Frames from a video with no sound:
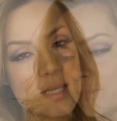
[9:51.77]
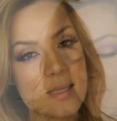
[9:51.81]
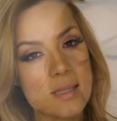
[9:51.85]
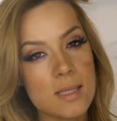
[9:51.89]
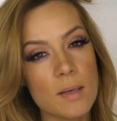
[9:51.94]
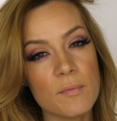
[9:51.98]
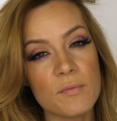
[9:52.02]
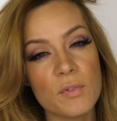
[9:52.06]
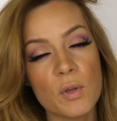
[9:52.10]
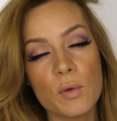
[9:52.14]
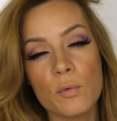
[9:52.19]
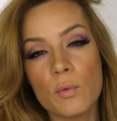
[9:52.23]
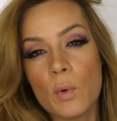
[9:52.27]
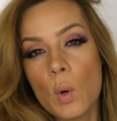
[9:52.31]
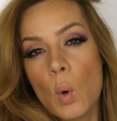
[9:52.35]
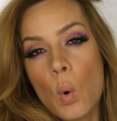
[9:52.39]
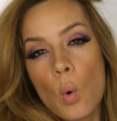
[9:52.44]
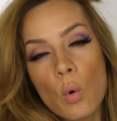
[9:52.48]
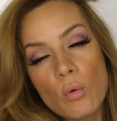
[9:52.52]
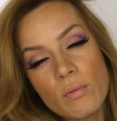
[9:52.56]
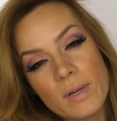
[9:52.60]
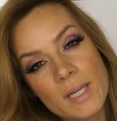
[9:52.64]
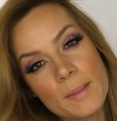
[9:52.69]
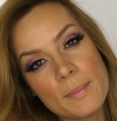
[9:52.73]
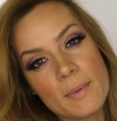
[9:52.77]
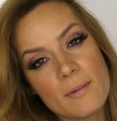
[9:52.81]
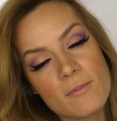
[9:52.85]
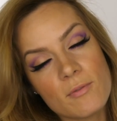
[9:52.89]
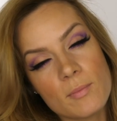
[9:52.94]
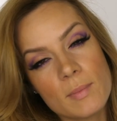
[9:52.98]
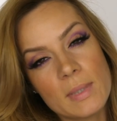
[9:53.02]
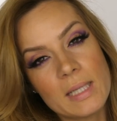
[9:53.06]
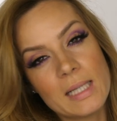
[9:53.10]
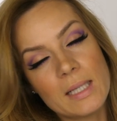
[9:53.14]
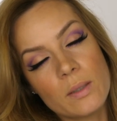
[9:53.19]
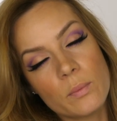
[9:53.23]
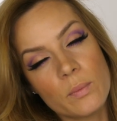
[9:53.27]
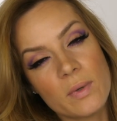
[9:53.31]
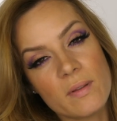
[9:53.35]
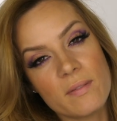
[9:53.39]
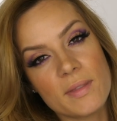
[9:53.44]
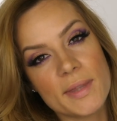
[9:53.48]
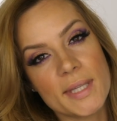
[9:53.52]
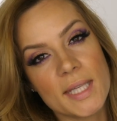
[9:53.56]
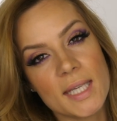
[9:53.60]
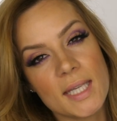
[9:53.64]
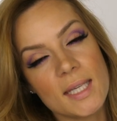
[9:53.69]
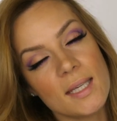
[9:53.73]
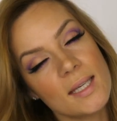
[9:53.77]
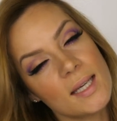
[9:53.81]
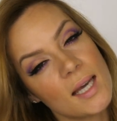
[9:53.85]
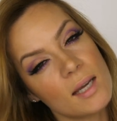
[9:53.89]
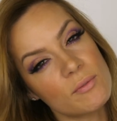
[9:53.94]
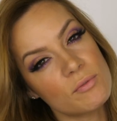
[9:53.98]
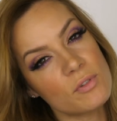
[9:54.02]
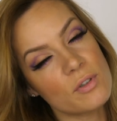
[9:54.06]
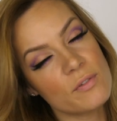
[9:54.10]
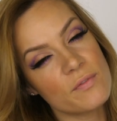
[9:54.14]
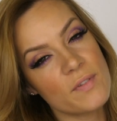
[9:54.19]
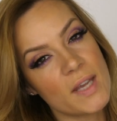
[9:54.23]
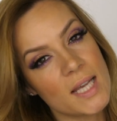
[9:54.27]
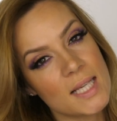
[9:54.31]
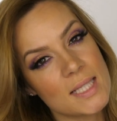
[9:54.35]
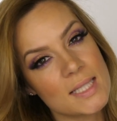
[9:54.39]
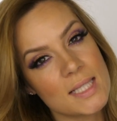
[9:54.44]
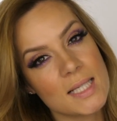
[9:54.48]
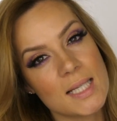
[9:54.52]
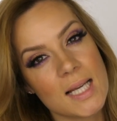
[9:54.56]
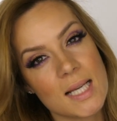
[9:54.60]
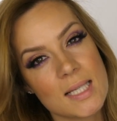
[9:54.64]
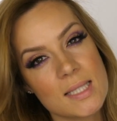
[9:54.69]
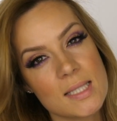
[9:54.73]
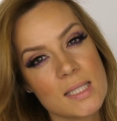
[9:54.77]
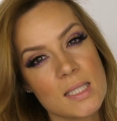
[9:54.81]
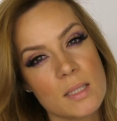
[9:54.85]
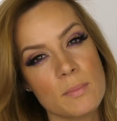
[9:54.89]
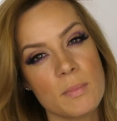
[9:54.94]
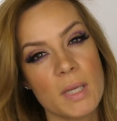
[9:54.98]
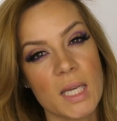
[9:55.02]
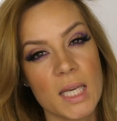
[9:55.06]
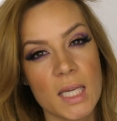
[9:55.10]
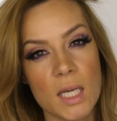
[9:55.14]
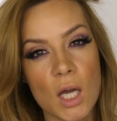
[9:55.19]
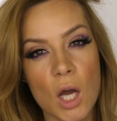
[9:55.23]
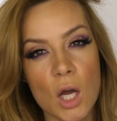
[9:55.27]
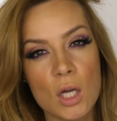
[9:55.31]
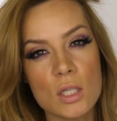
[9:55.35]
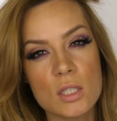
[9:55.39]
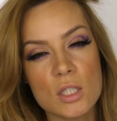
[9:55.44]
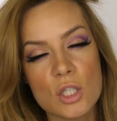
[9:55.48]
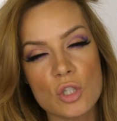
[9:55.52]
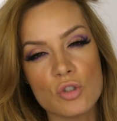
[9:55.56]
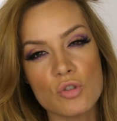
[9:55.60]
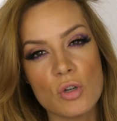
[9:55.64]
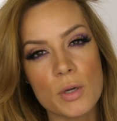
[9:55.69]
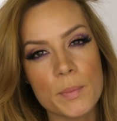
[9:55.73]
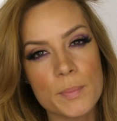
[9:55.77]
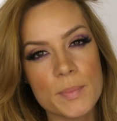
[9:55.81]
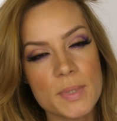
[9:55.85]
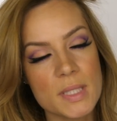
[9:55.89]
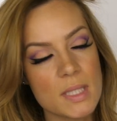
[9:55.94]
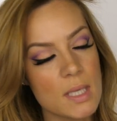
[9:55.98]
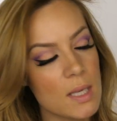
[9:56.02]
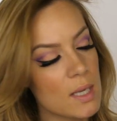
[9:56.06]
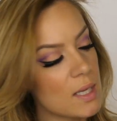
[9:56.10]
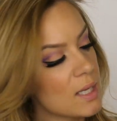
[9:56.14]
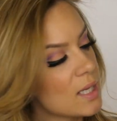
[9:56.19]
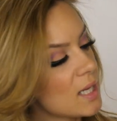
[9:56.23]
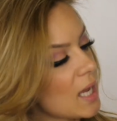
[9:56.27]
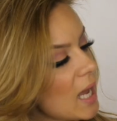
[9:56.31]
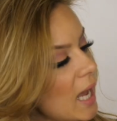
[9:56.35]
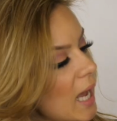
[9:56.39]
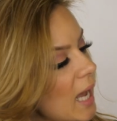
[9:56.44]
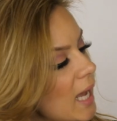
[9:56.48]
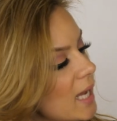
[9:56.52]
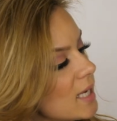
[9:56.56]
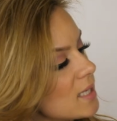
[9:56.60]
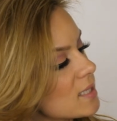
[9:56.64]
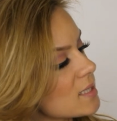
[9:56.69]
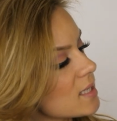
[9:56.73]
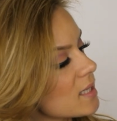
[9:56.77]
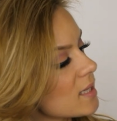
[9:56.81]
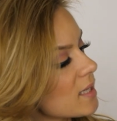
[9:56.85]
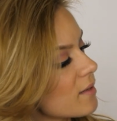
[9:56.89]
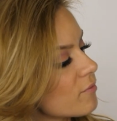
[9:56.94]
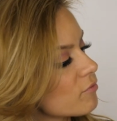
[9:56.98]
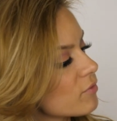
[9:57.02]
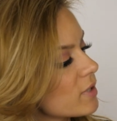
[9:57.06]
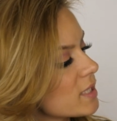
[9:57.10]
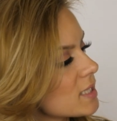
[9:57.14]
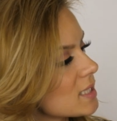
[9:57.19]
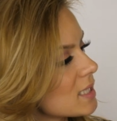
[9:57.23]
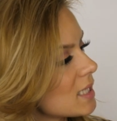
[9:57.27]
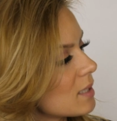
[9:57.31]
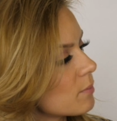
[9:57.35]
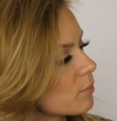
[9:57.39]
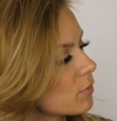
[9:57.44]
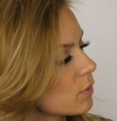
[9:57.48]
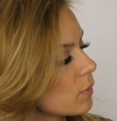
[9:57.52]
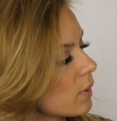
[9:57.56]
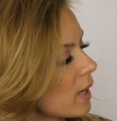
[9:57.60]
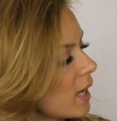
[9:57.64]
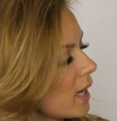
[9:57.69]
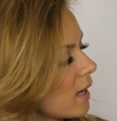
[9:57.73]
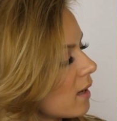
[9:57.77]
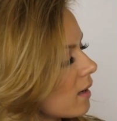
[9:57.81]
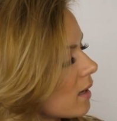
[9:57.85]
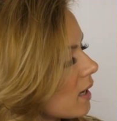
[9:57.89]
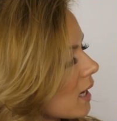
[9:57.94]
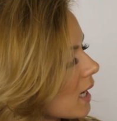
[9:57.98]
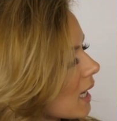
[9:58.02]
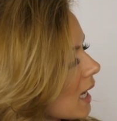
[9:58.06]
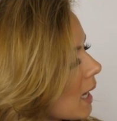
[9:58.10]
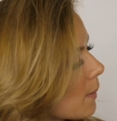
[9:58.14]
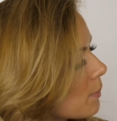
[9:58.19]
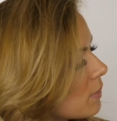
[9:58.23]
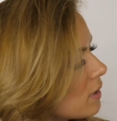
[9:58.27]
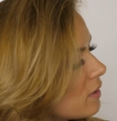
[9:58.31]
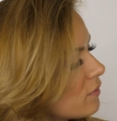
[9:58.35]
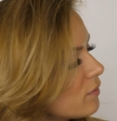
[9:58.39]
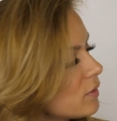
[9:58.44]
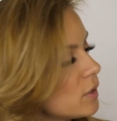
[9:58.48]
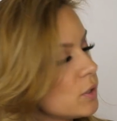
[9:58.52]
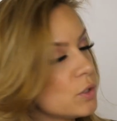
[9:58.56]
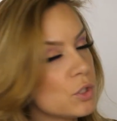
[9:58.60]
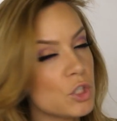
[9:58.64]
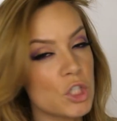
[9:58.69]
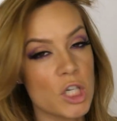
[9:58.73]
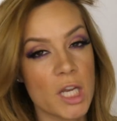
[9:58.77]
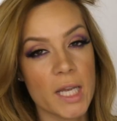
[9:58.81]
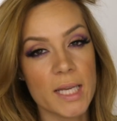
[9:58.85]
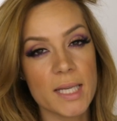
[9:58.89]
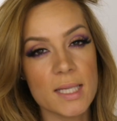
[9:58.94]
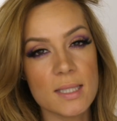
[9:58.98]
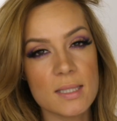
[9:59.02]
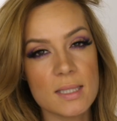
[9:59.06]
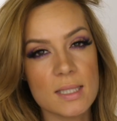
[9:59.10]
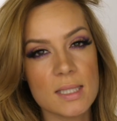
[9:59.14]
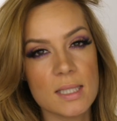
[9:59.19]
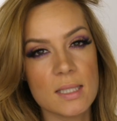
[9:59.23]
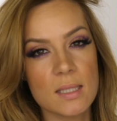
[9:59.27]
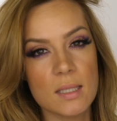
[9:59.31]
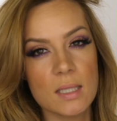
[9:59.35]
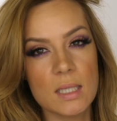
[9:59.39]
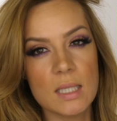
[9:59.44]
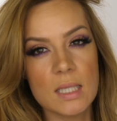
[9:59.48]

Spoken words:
Some of you will already be familiar with the Cover FX Custom Enhancer Drops, and they've recently brought out a couple of new shades.